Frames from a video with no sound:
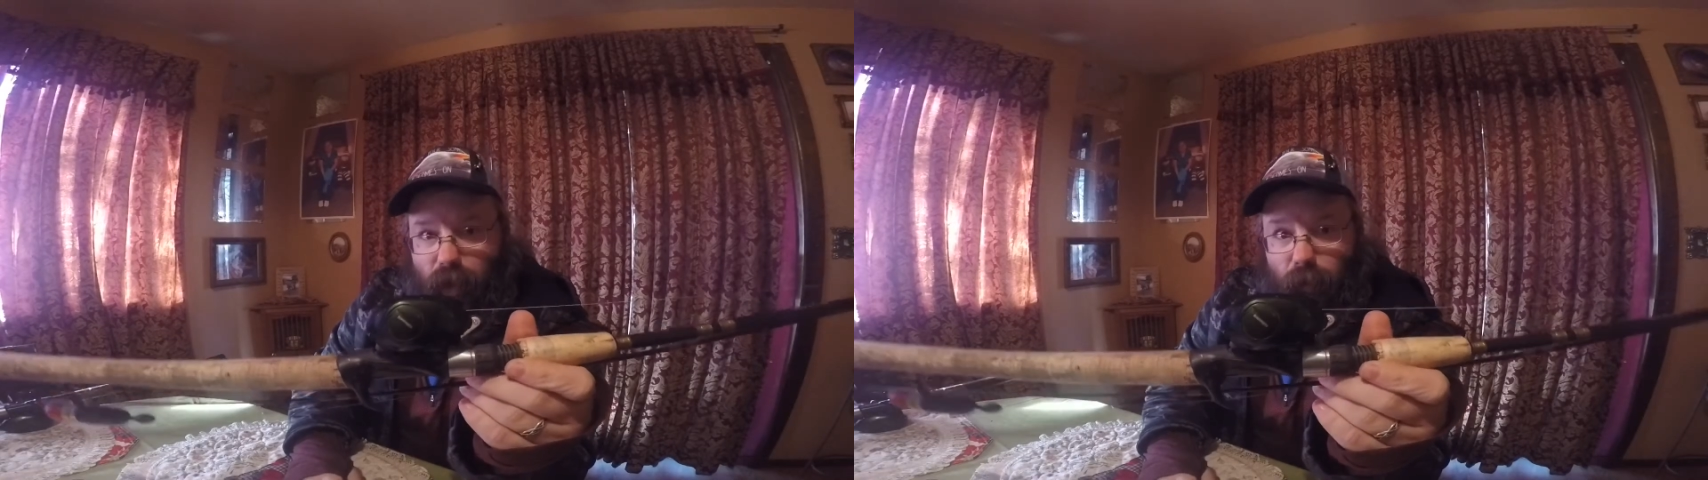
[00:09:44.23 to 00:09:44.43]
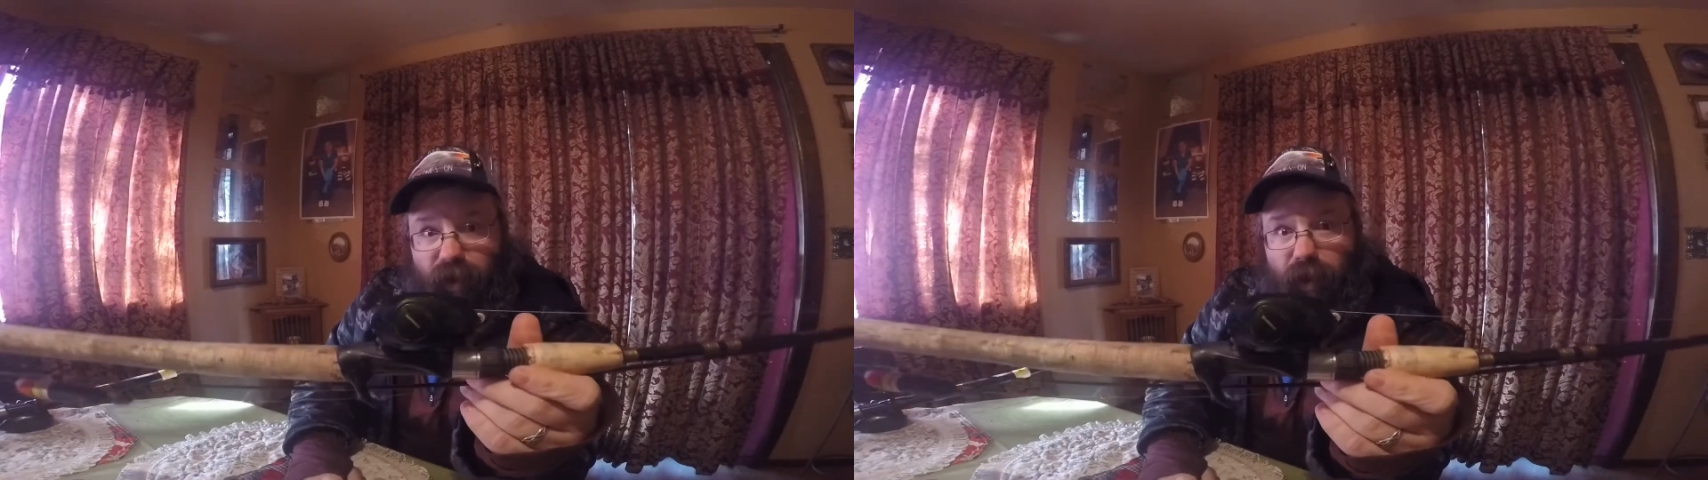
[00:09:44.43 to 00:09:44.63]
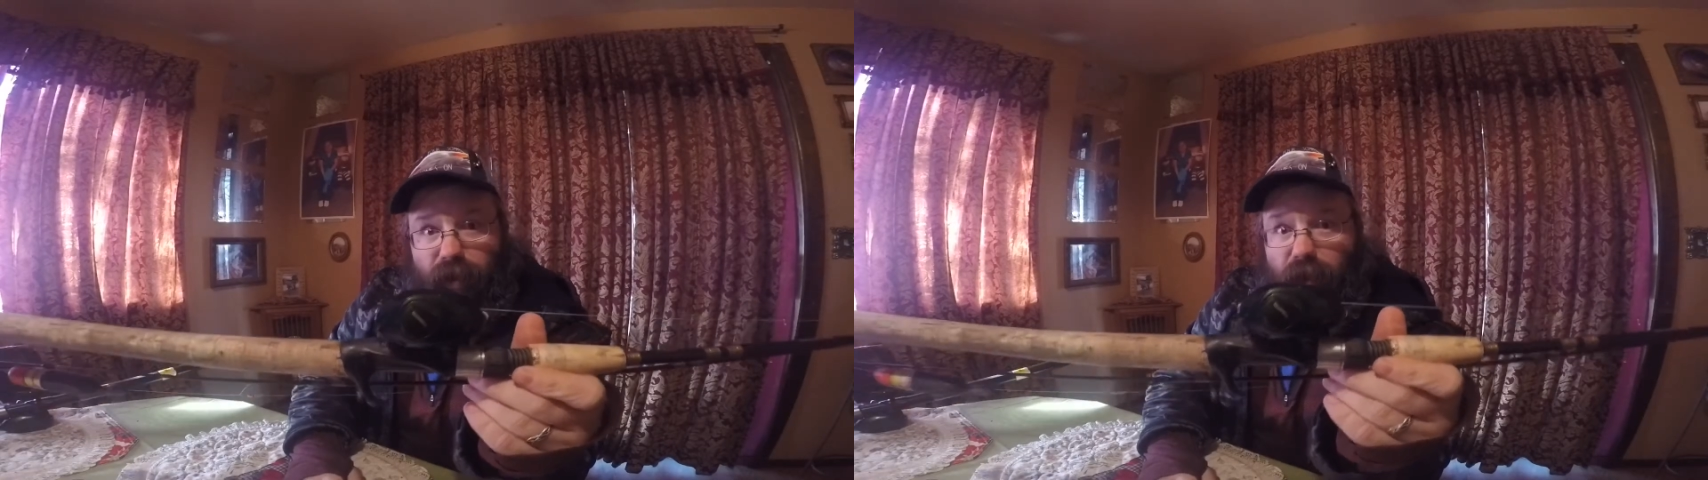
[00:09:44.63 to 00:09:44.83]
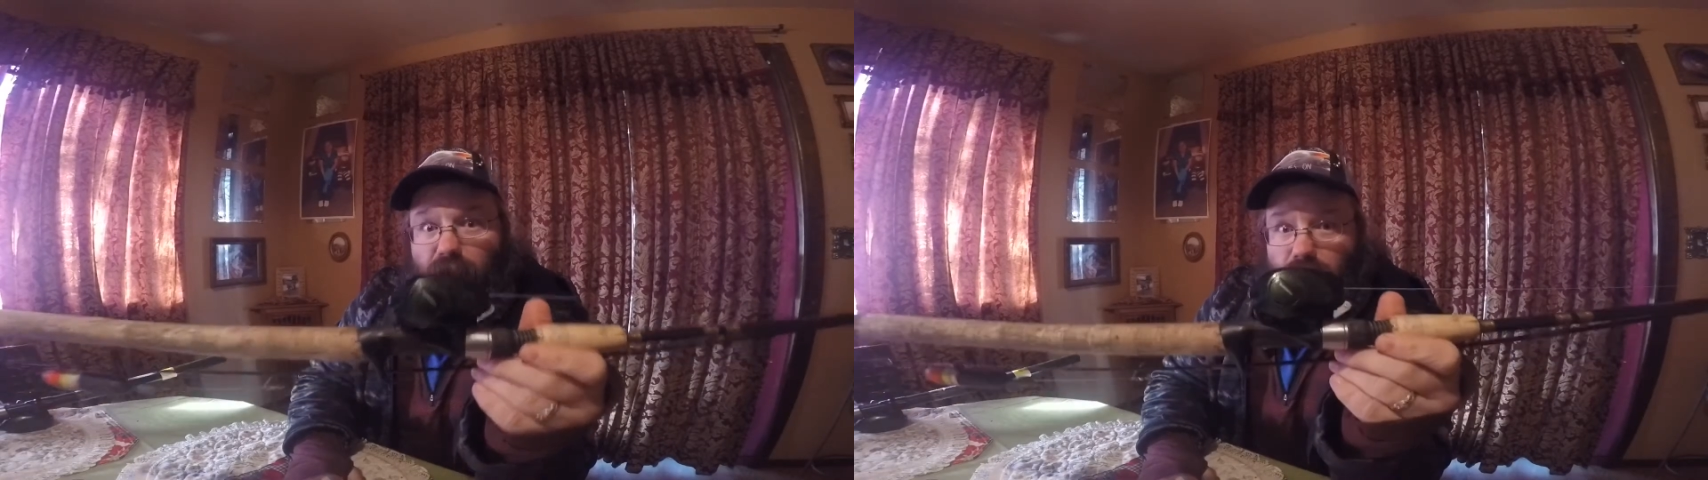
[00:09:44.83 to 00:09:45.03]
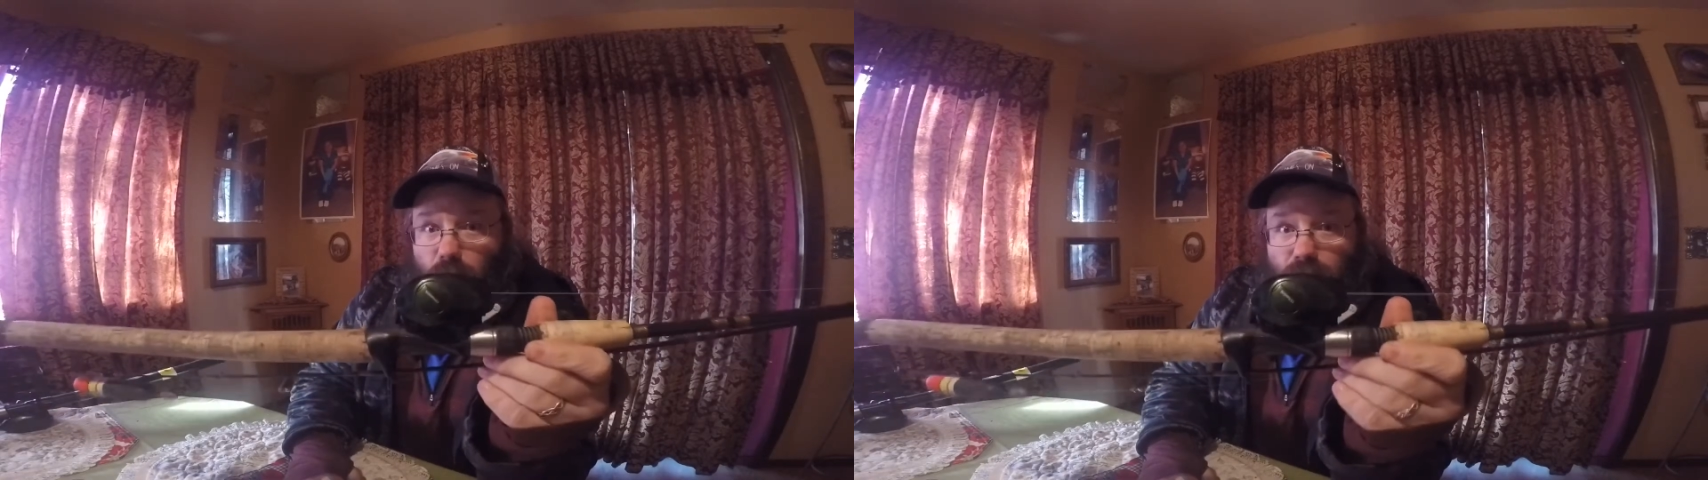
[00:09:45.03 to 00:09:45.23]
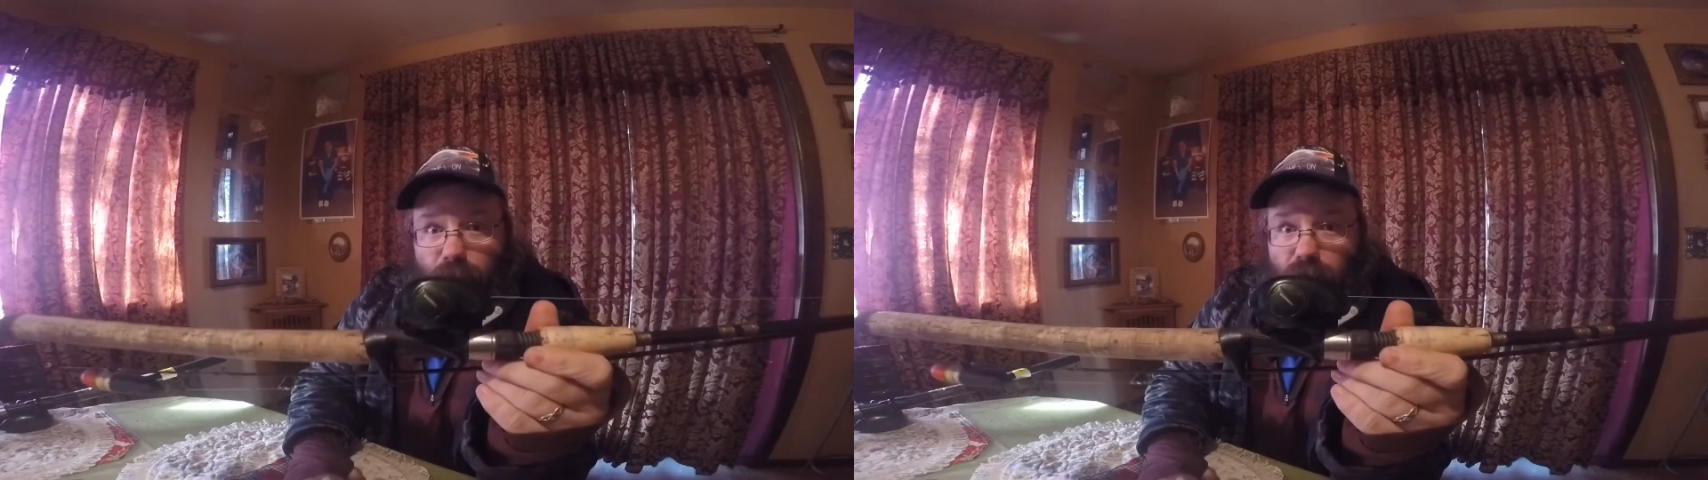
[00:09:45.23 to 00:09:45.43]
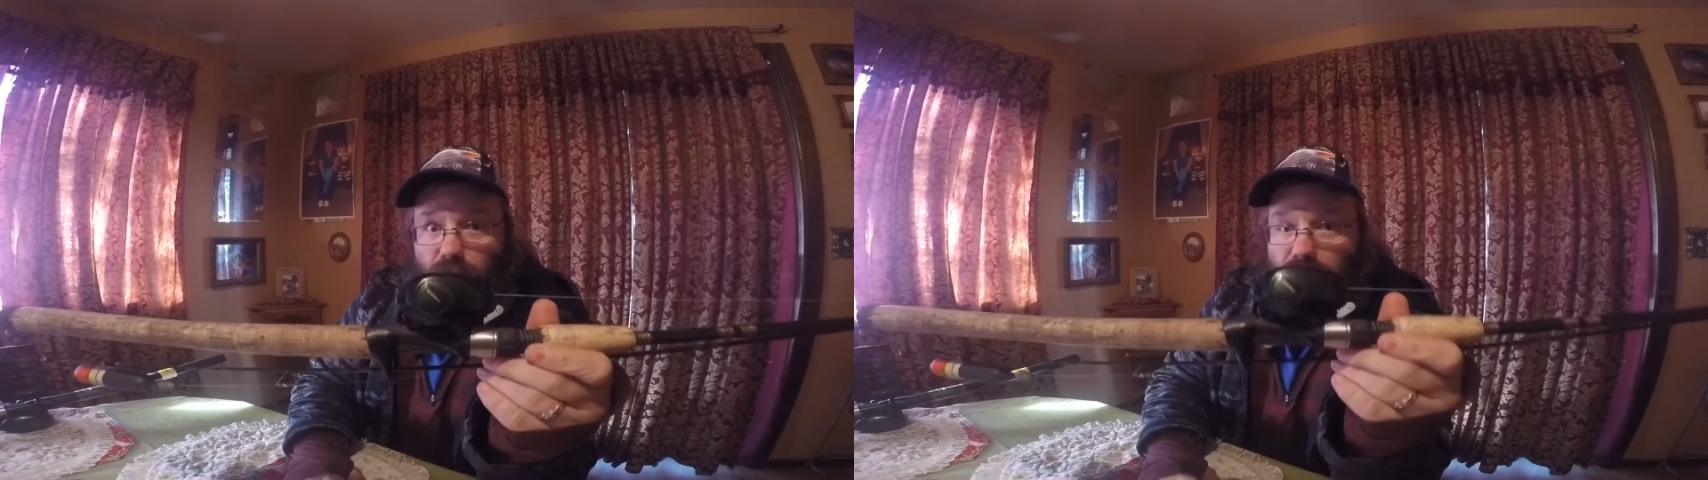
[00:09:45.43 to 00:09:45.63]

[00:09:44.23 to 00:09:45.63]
I'm telling you, don't get me wrong,